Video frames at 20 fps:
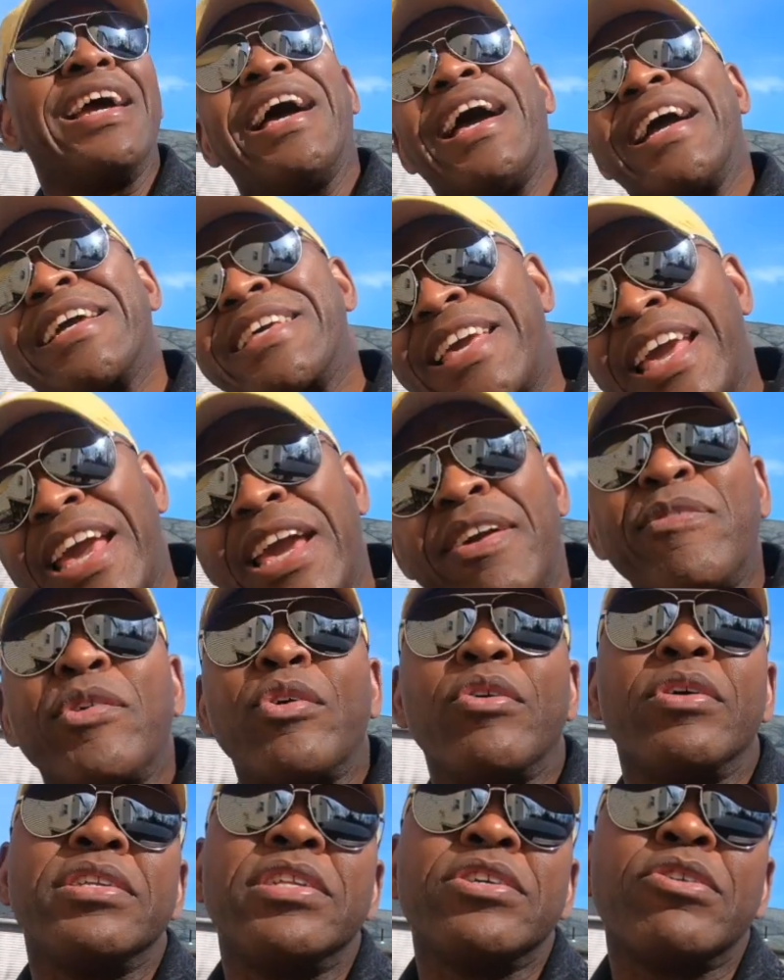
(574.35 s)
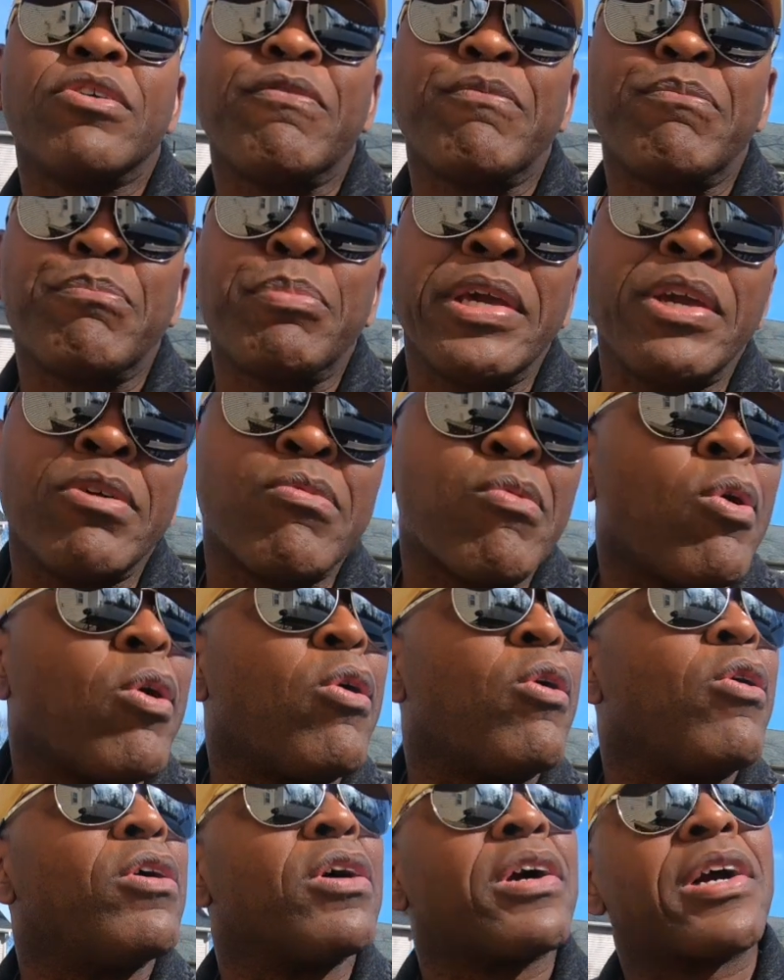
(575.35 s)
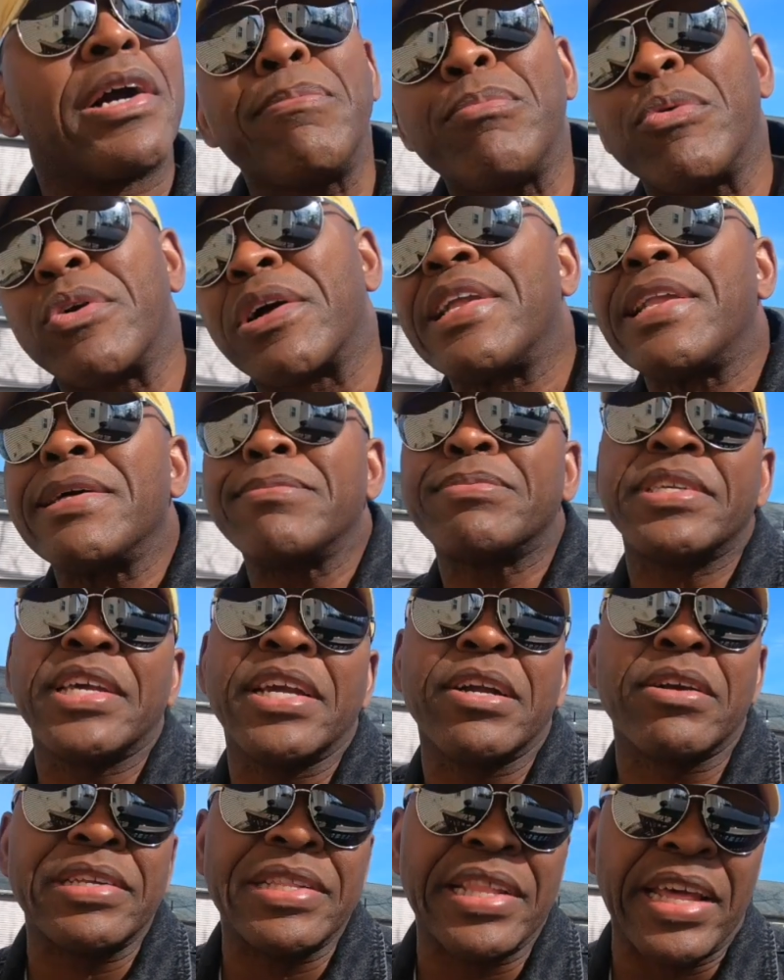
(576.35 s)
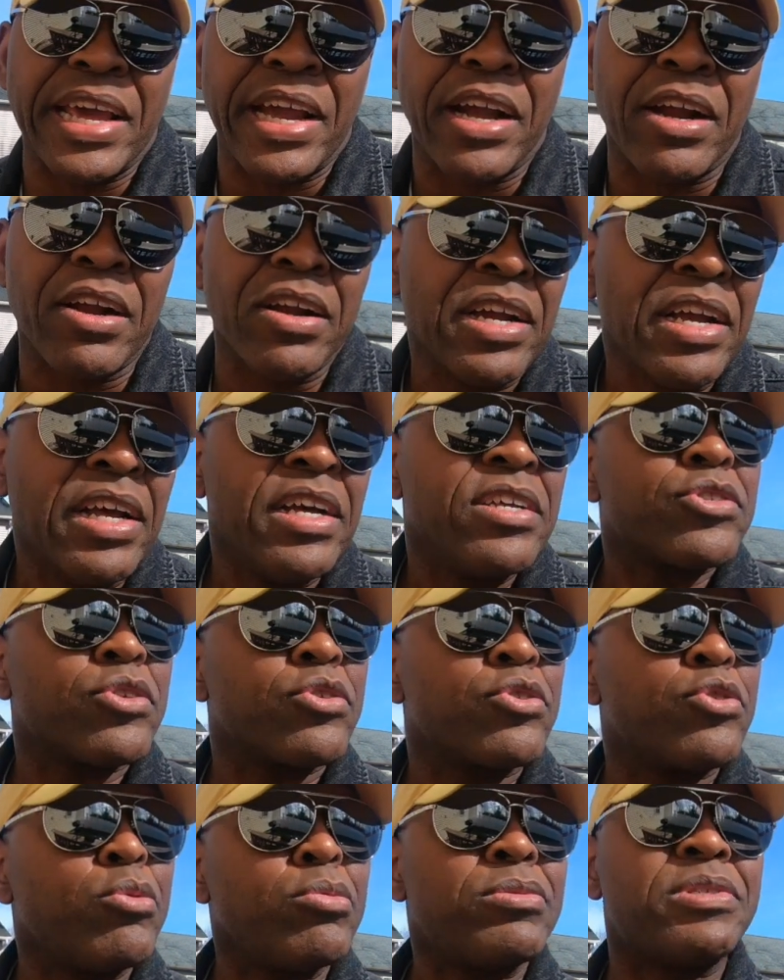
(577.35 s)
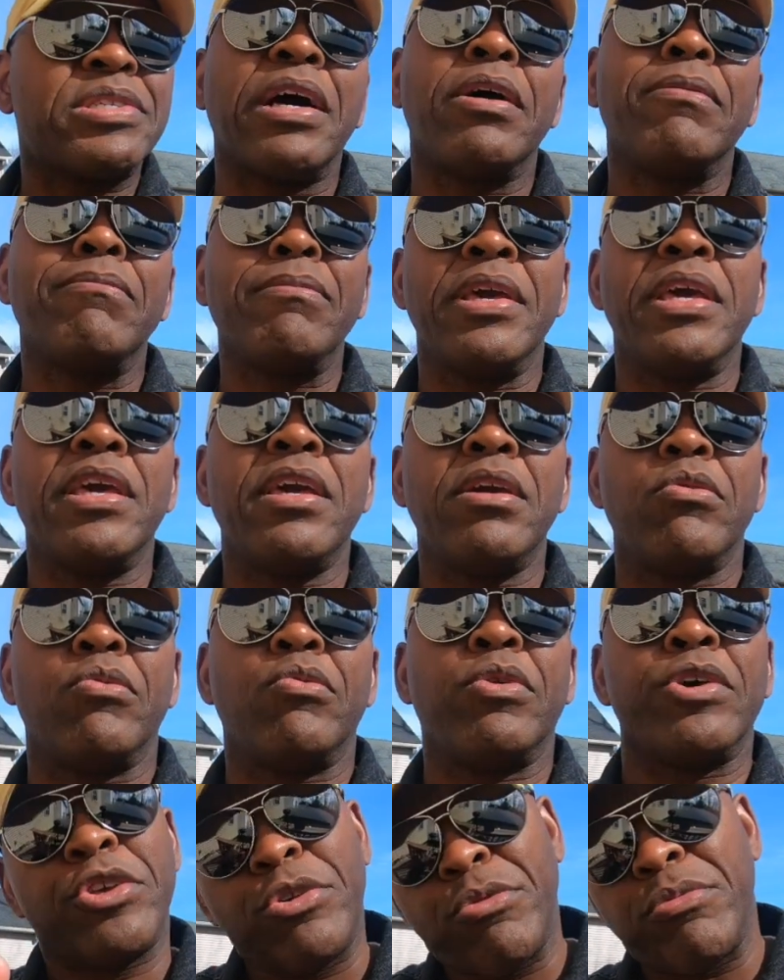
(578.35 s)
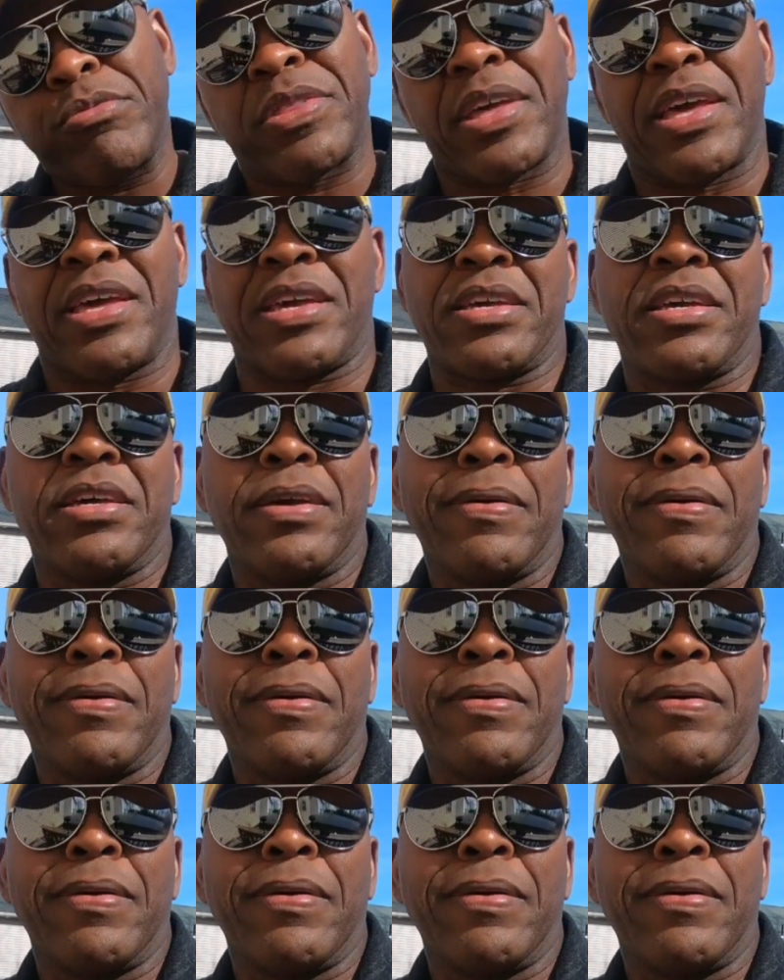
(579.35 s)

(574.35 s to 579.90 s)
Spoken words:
I gave you a little B-roll, a couple clips here and there. So you tell me what you think.